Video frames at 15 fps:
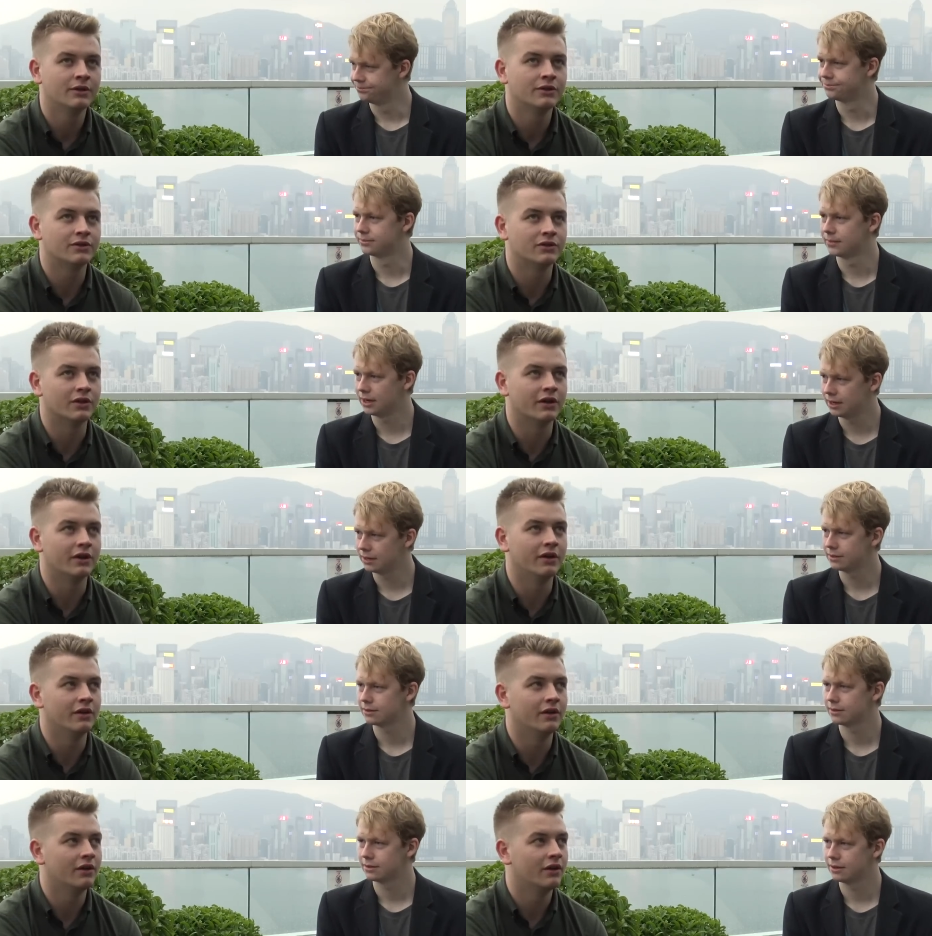
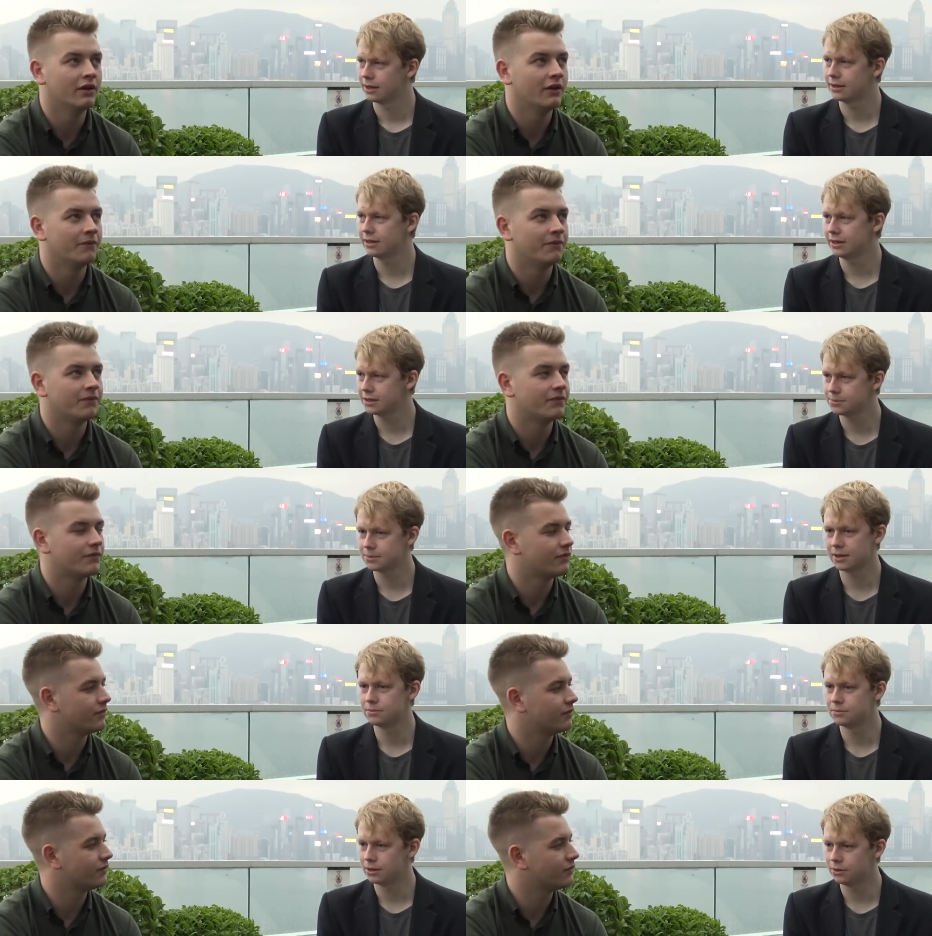Speaker 1: So I think it's
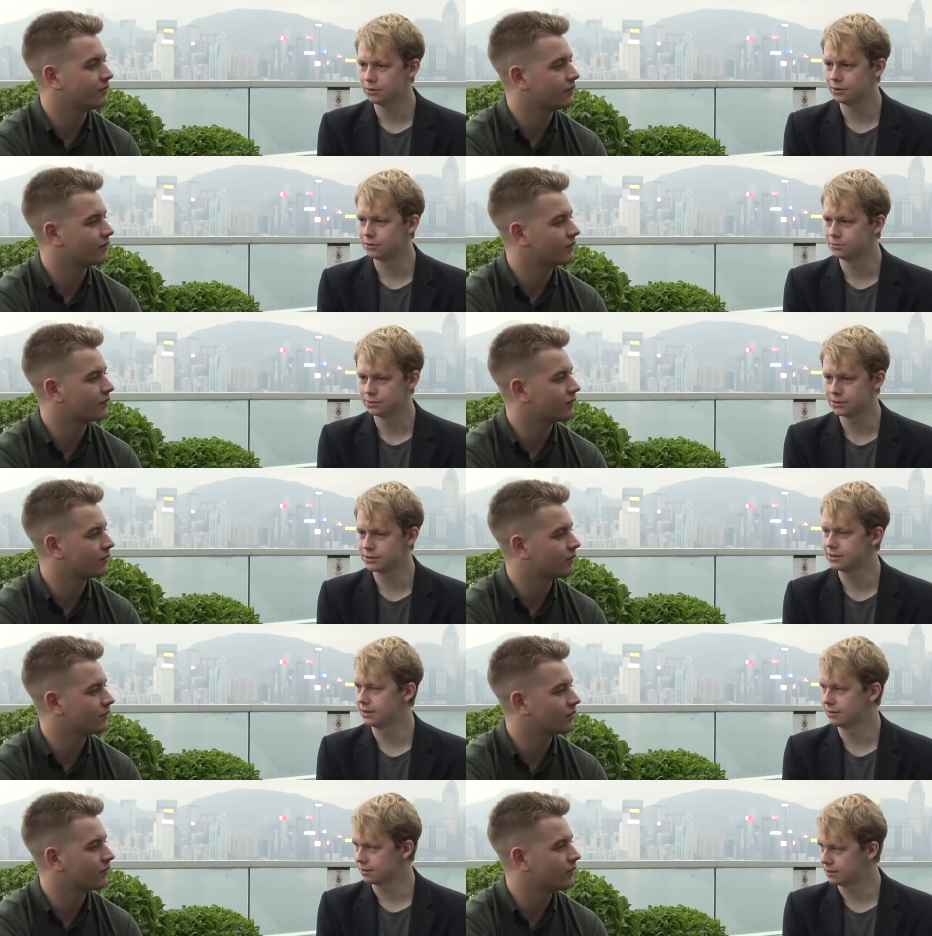become a whole lot more
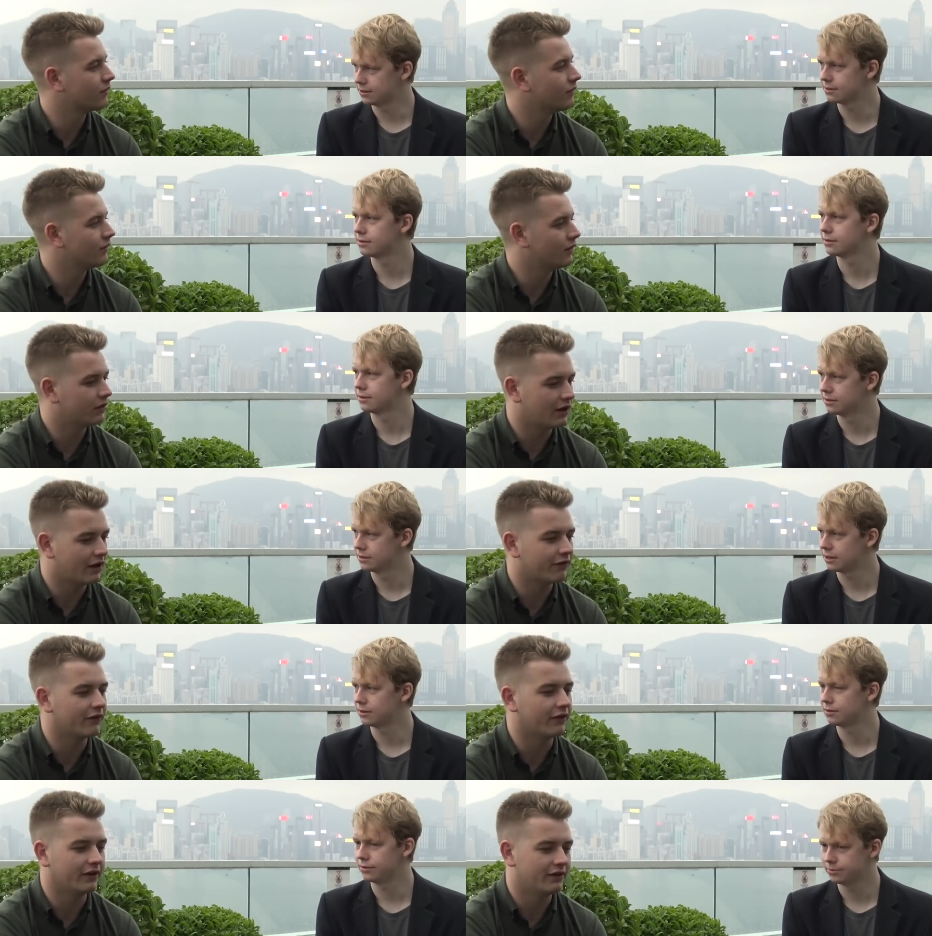serious.
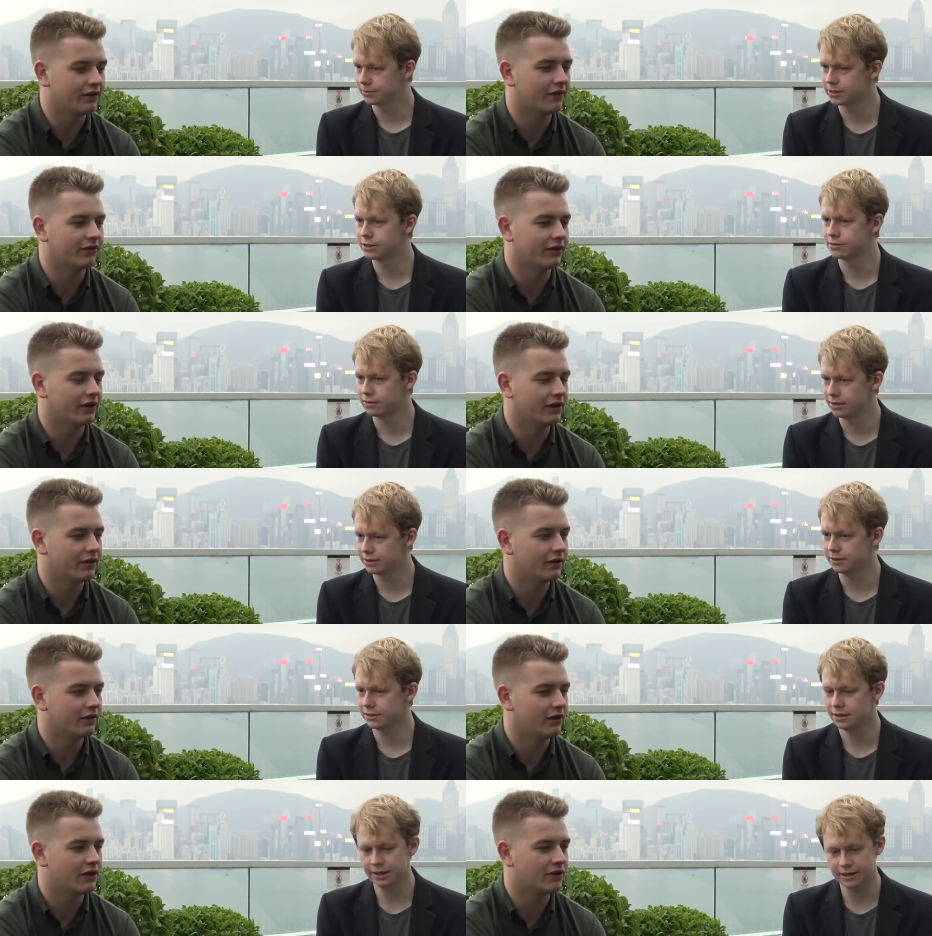Definitely, definitely. Which is really
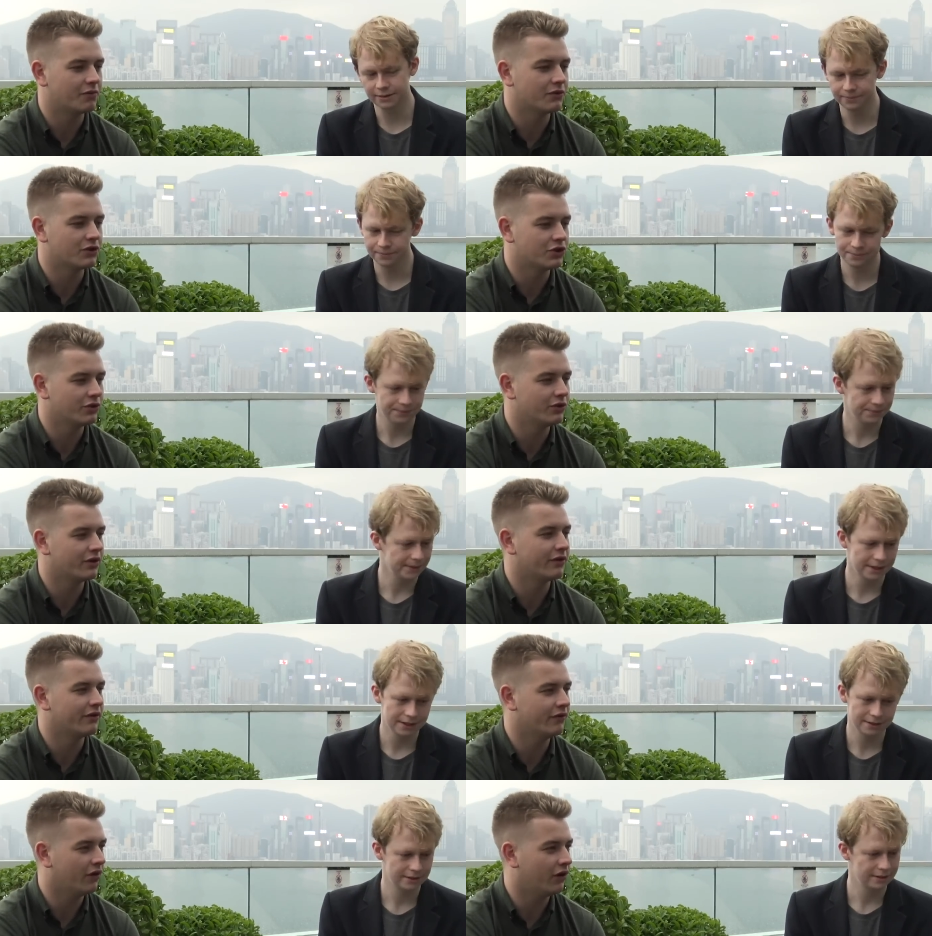good. Like matured
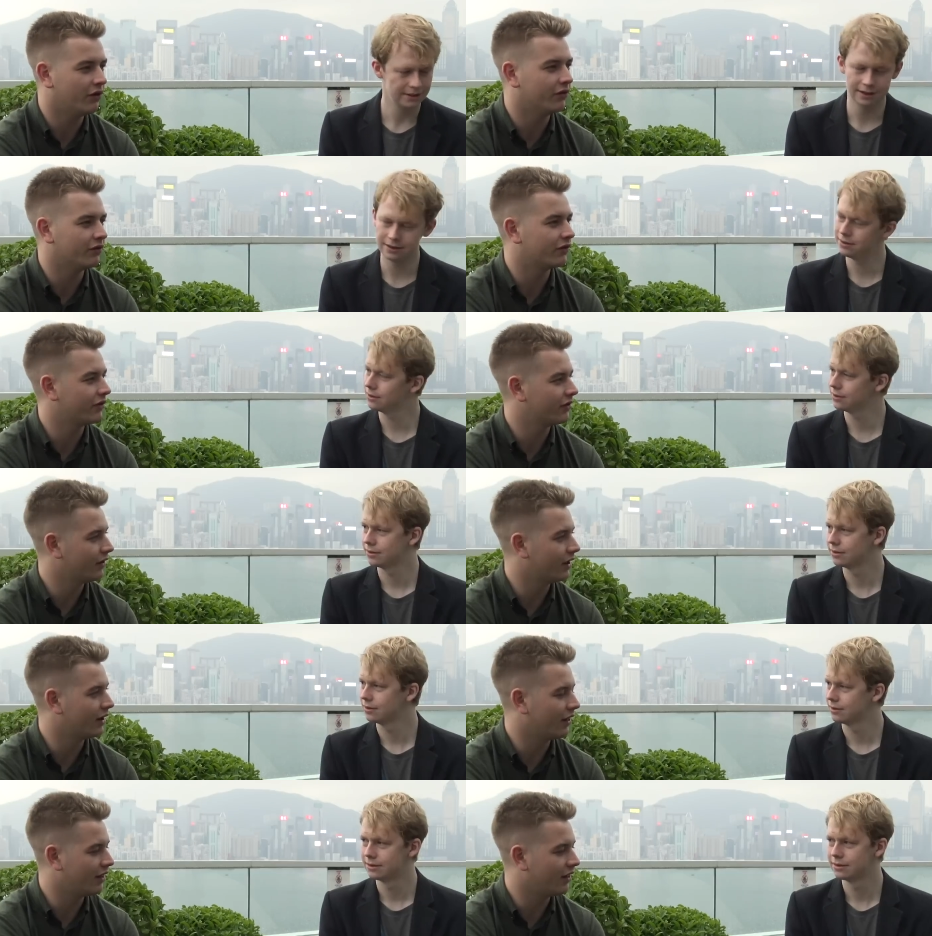and evolved, yeah.
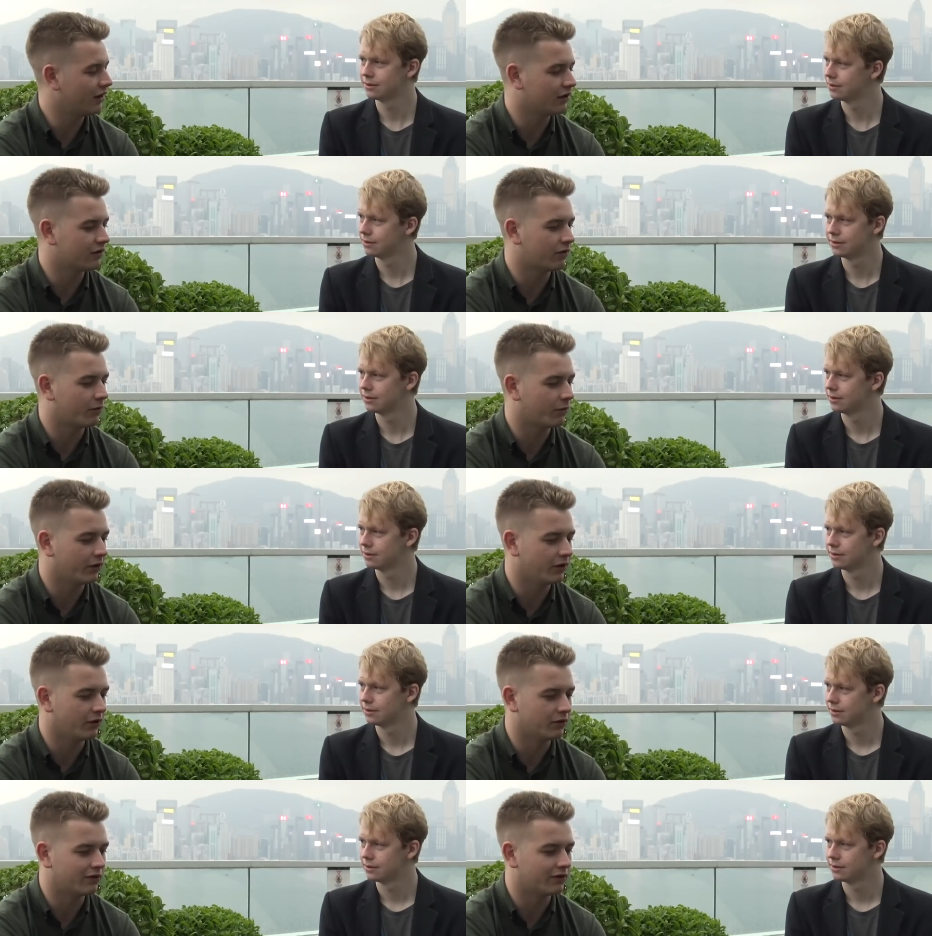and I think it's a
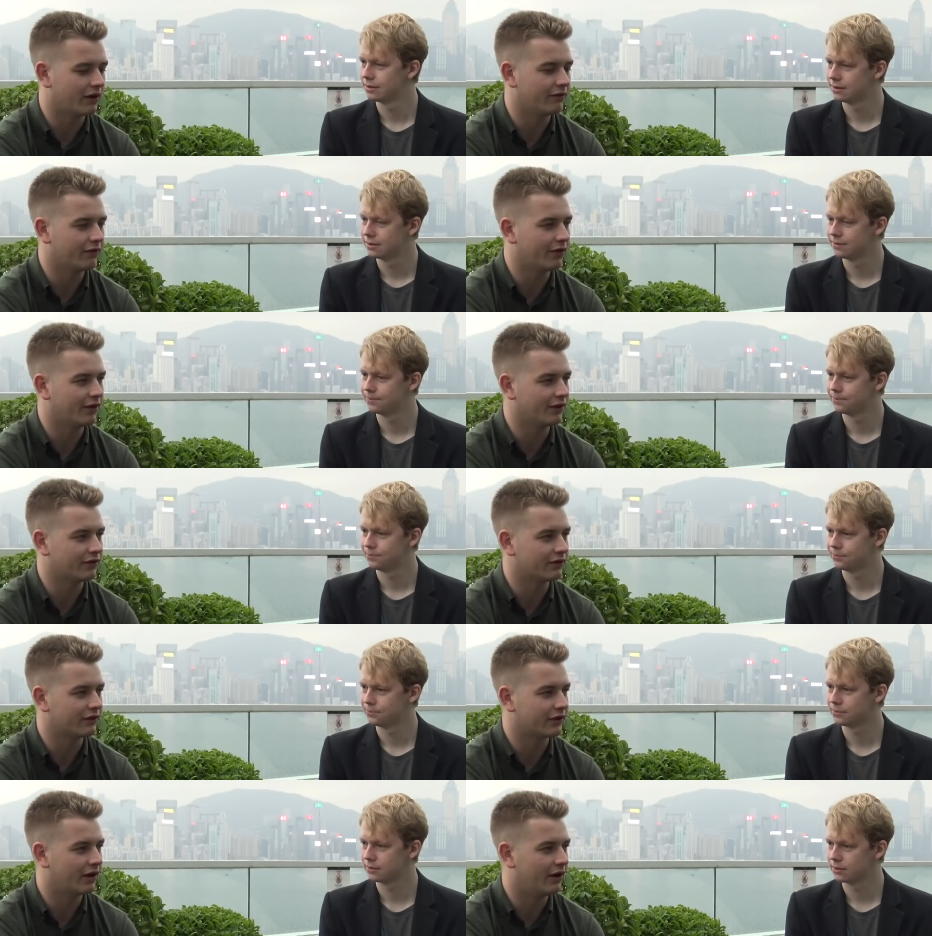really good sign for things
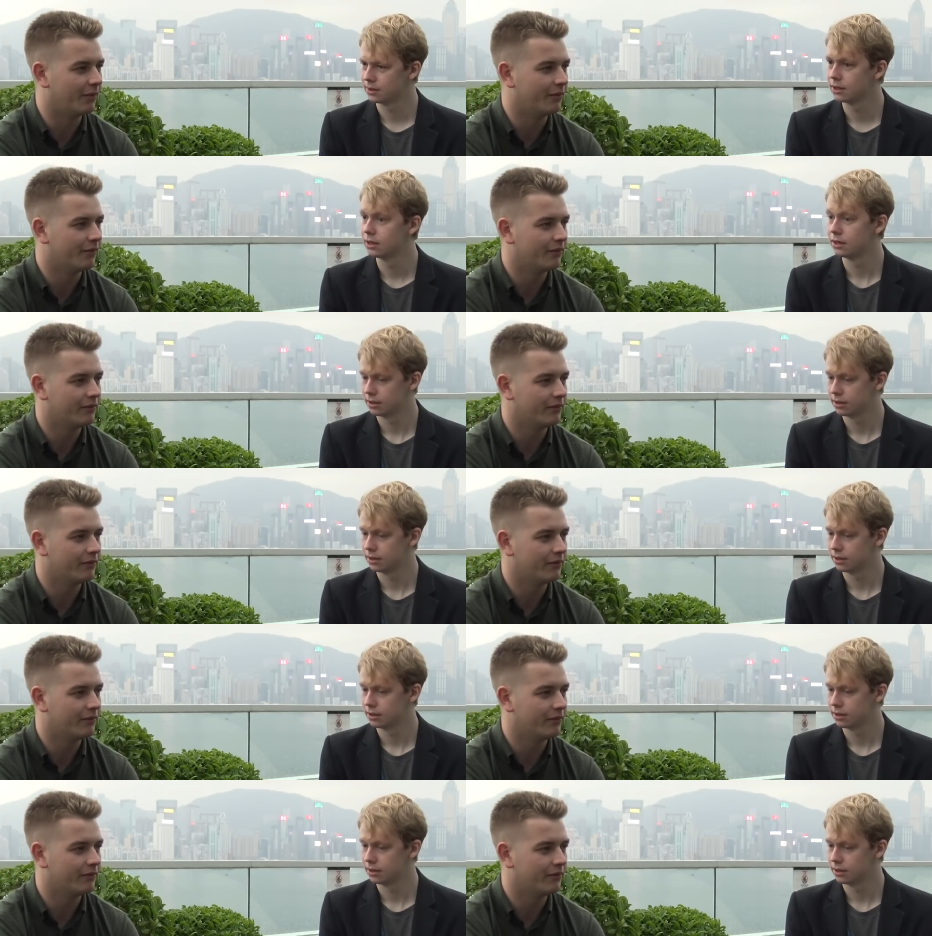to come.